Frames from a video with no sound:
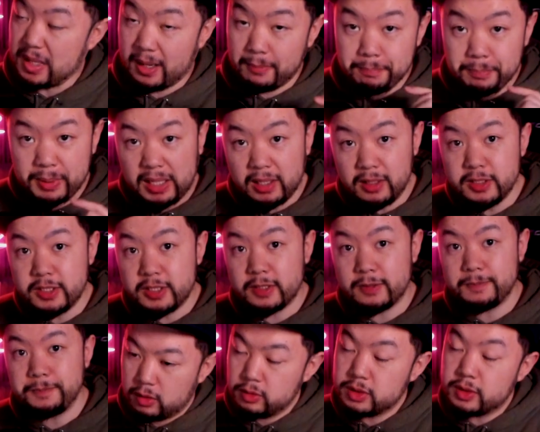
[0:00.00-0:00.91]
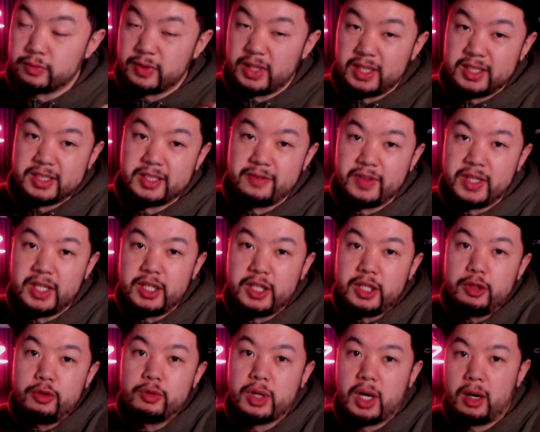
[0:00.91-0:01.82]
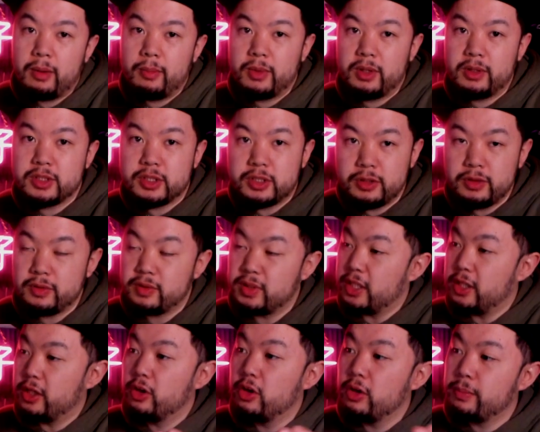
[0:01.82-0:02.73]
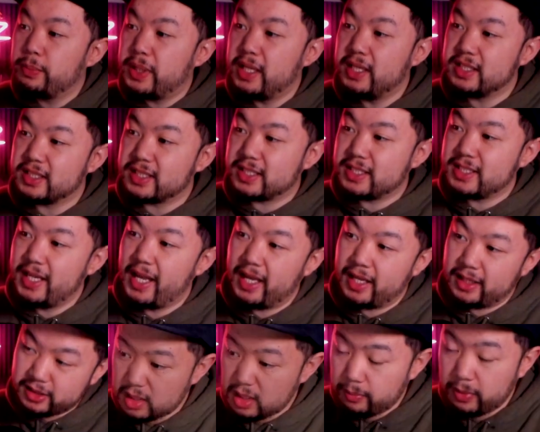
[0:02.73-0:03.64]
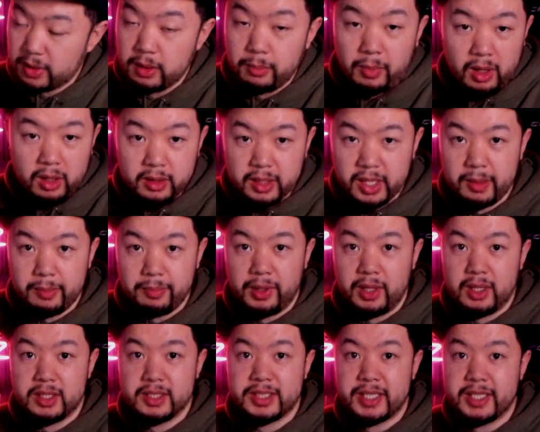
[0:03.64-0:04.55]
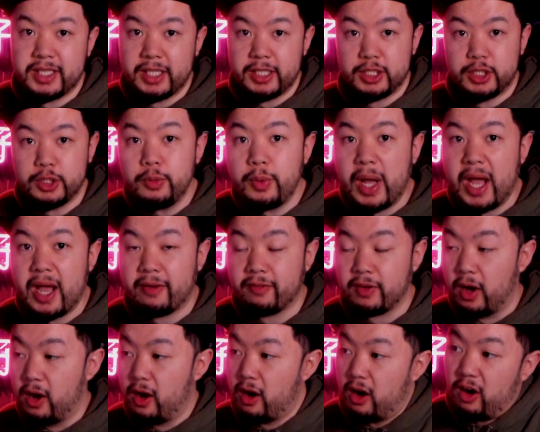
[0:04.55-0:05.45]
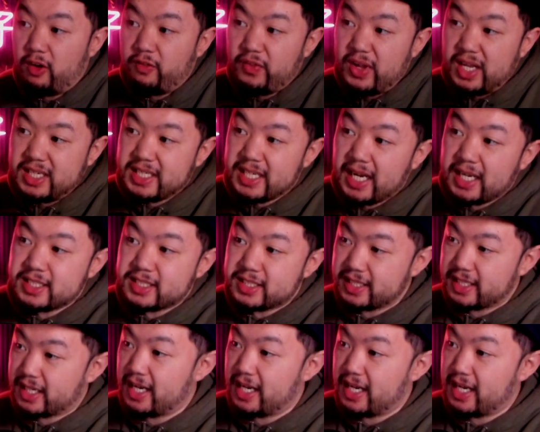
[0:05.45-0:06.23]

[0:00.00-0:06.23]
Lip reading: And Belgium, who's a relatively newcomer to the European stage, but the modern day players that they do have are fantastic. You